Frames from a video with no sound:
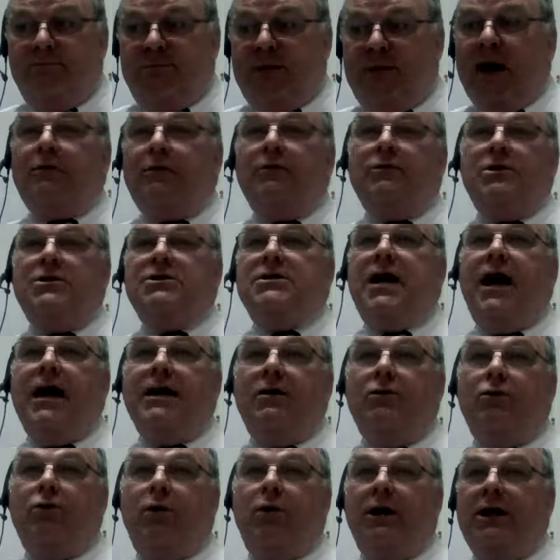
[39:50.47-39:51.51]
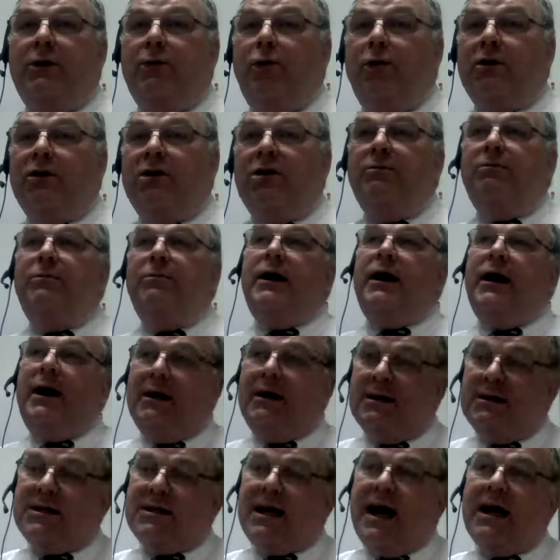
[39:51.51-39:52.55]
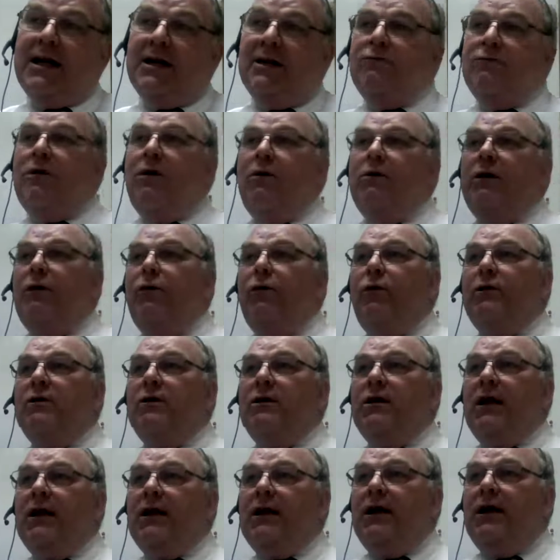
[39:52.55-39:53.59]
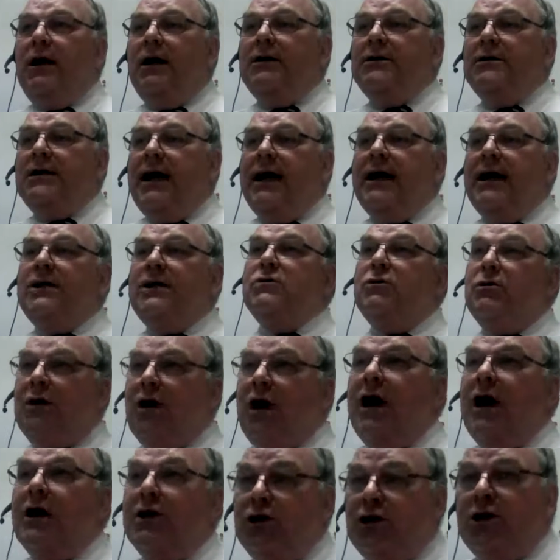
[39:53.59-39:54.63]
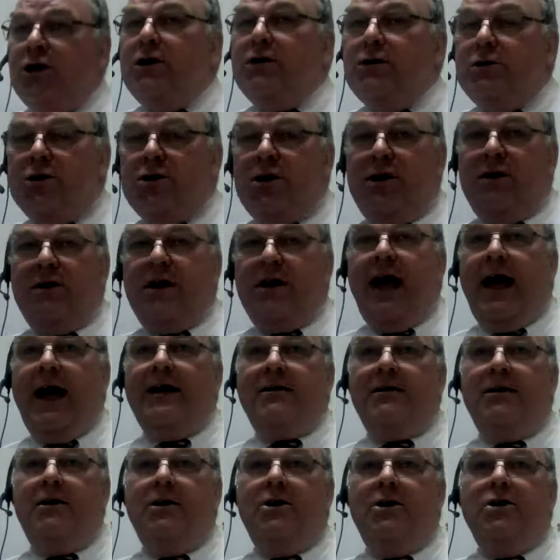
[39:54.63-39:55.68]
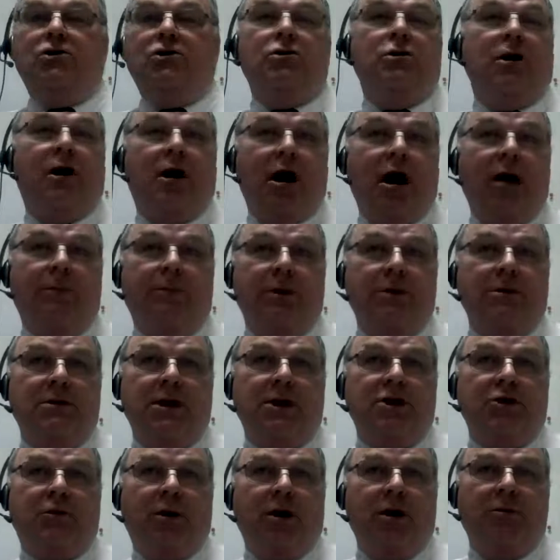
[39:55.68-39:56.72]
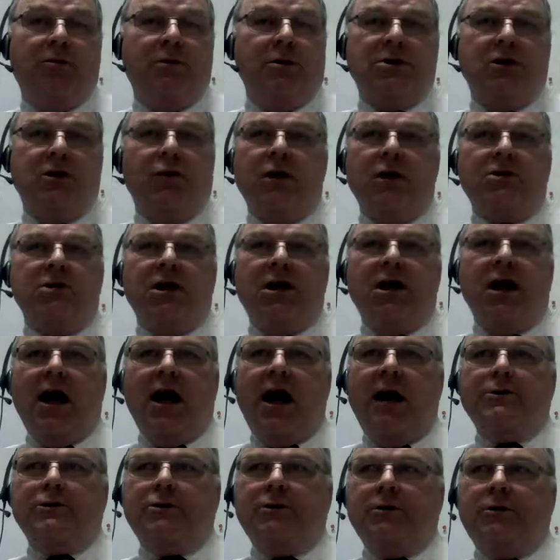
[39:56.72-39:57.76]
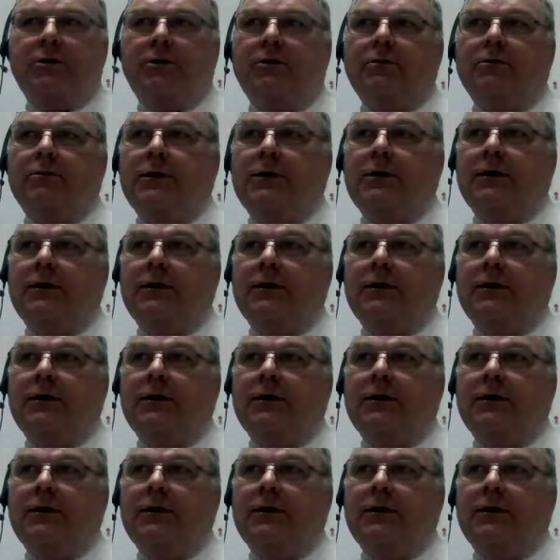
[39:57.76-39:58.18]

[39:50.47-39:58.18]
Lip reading: Pharaoh decided what he wanted to be. He decided the road he wanted to take. So God used that to accomplish His purpose. It wasn't an obstacle.